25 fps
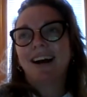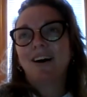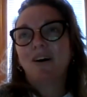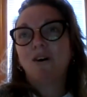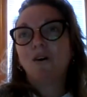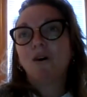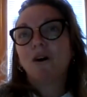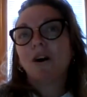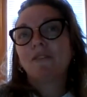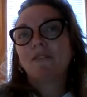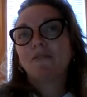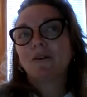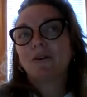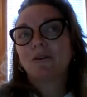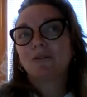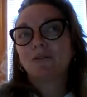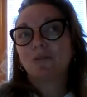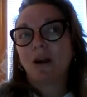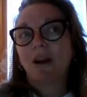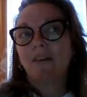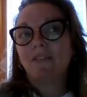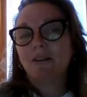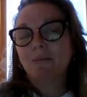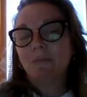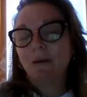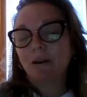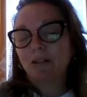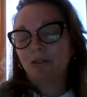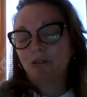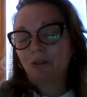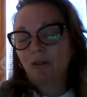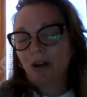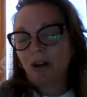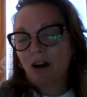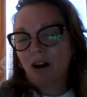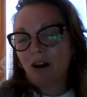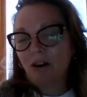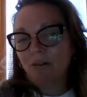Or if we were driving to
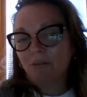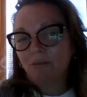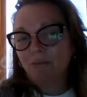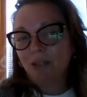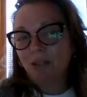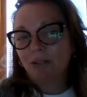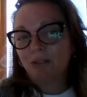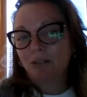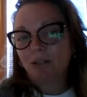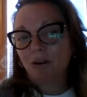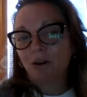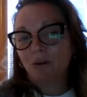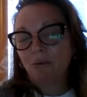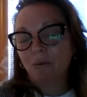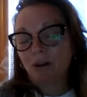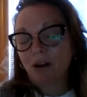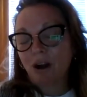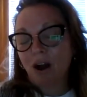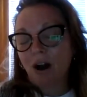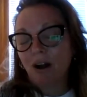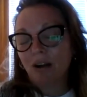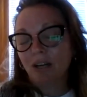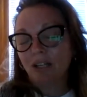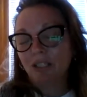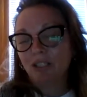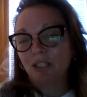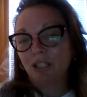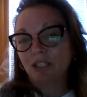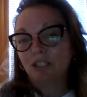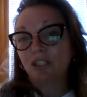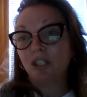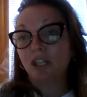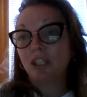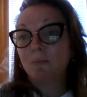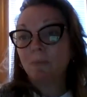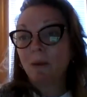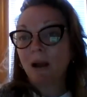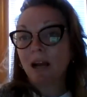Montreal. We used to go to a cottage
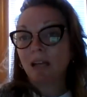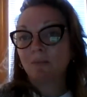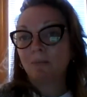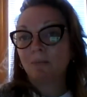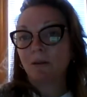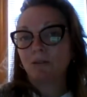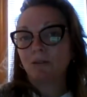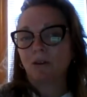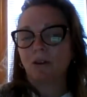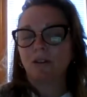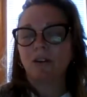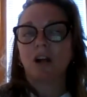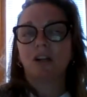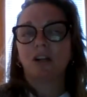just past Montreal,